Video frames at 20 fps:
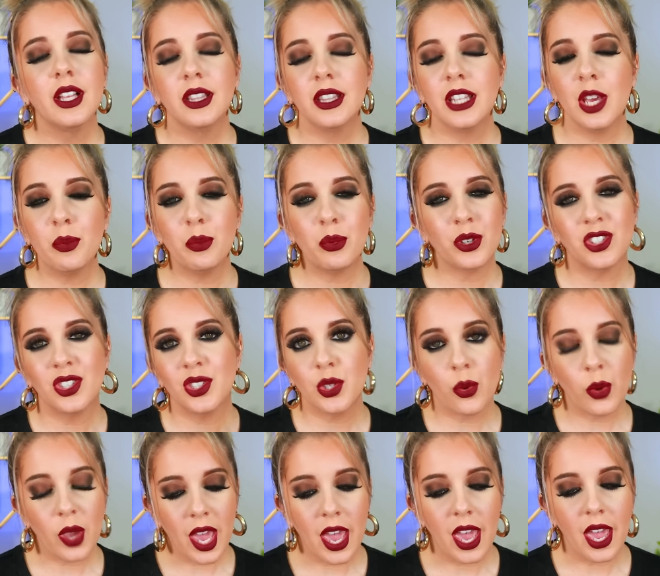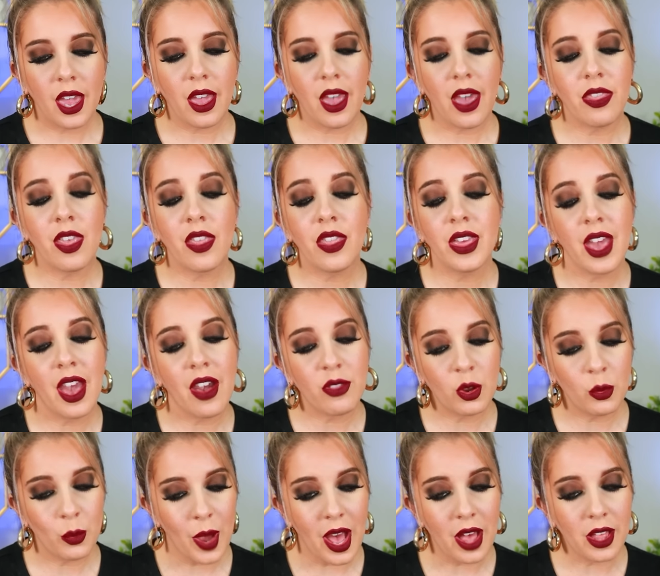Lip, which is okay. And then they have
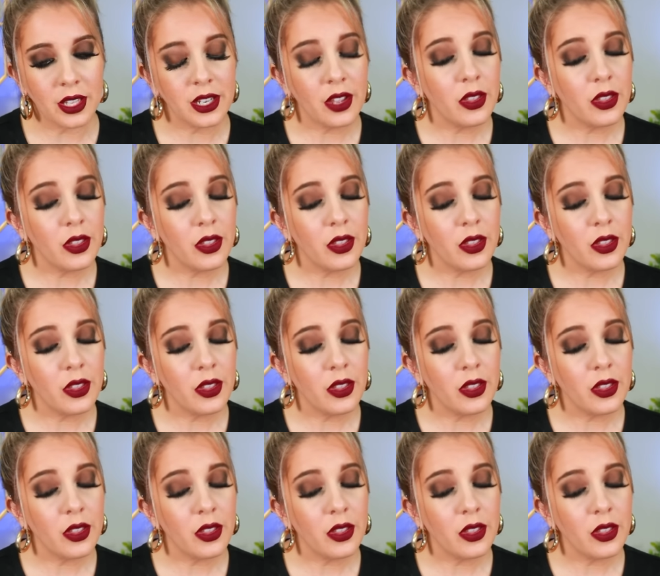their palette.